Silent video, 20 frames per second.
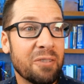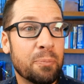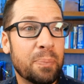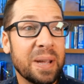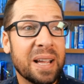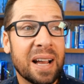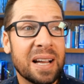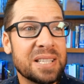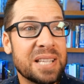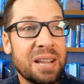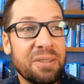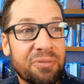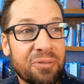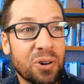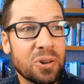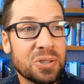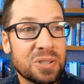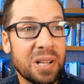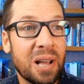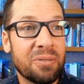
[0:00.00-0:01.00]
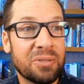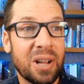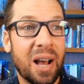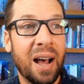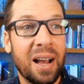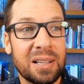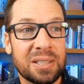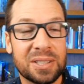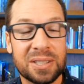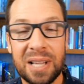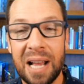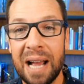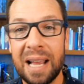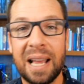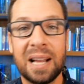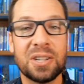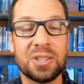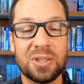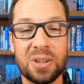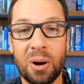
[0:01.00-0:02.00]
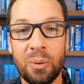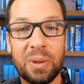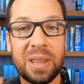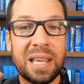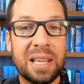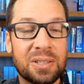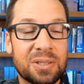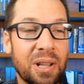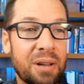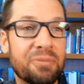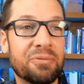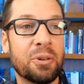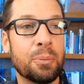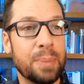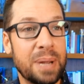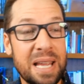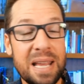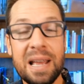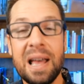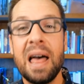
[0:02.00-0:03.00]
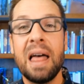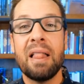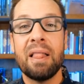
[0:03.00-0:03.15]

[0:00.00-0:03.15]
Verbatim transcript: because he first loved us. I got to start with his love for me.